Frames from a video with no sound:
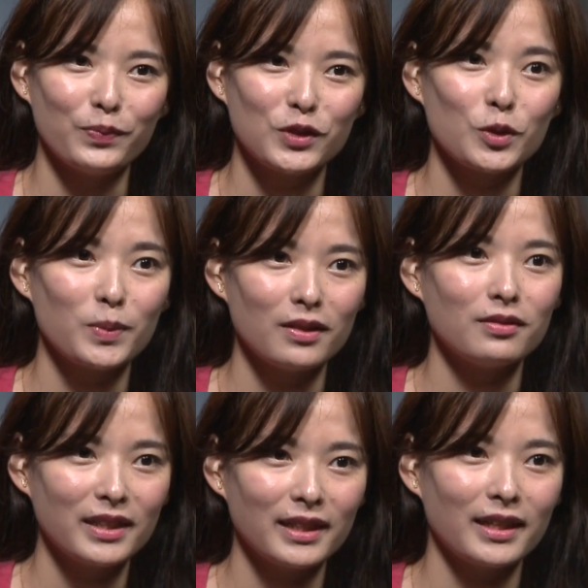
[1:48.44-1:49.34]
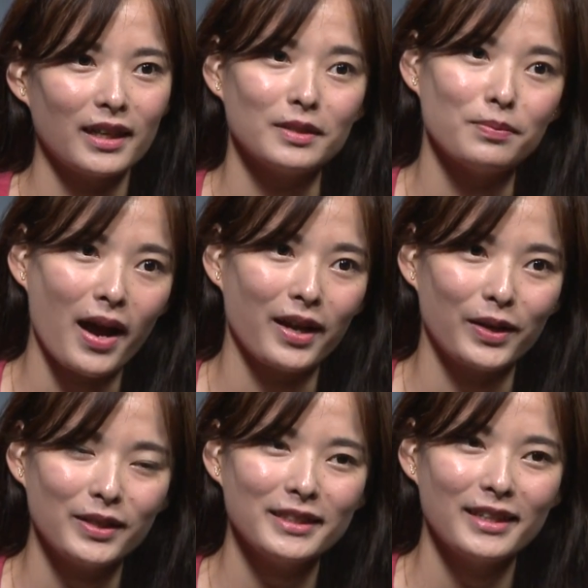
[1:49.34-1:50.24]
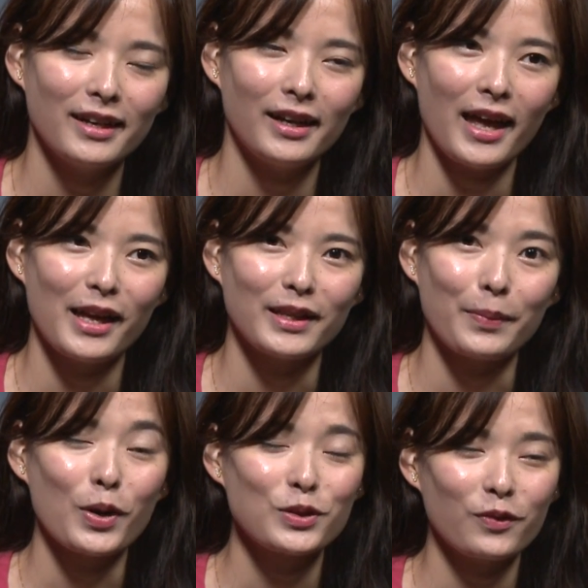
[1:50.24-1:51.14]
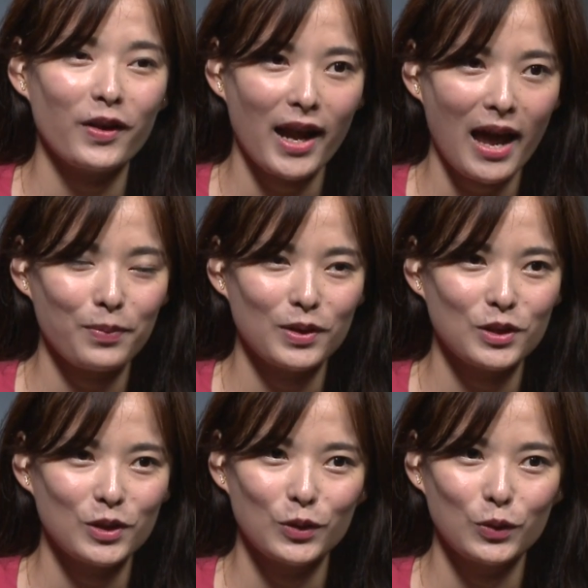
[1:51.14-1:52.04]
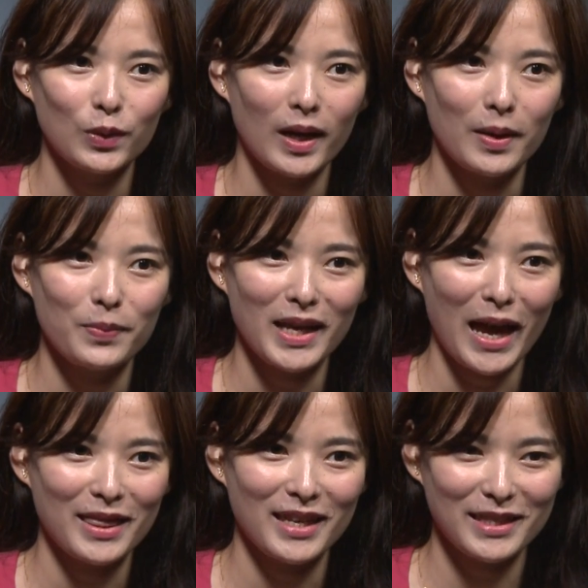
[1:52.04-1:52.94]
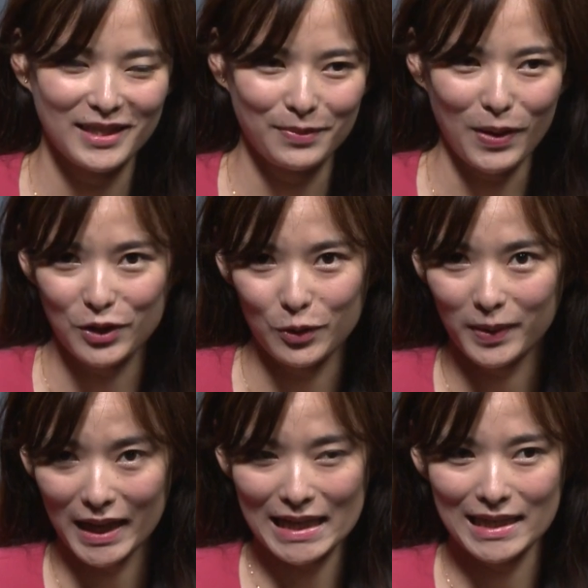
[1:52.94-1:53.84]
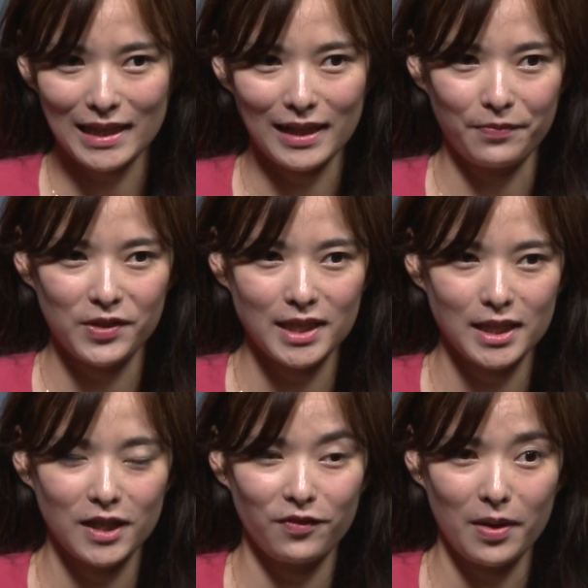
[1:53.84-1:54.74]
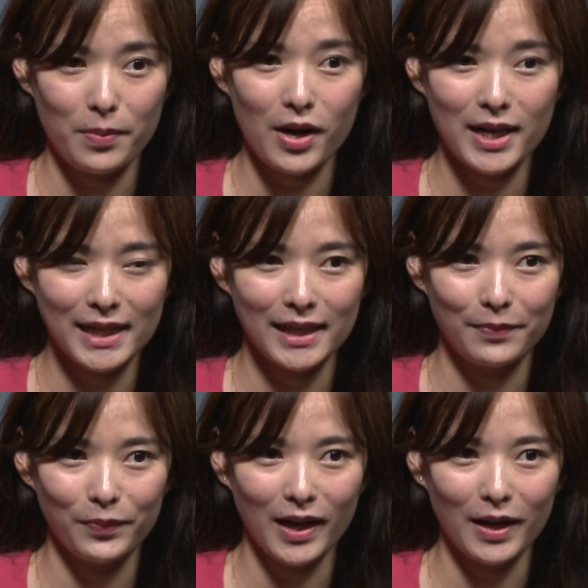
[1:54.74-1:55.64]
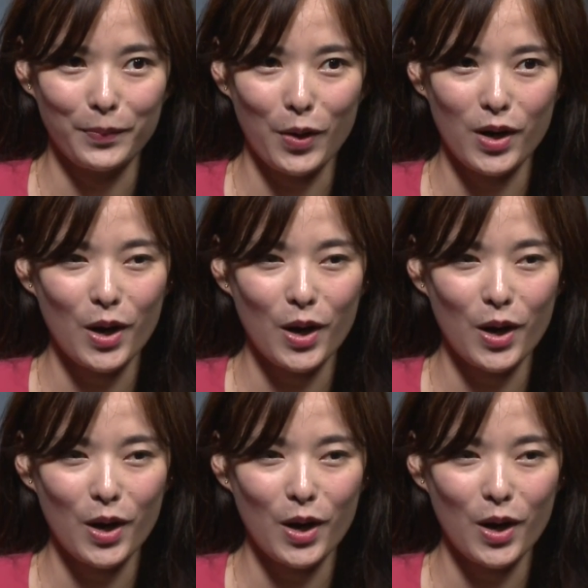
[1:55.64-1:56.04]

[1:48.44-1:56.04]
to be really admired. And I'm also very happy to be at this special place, CCTV America, our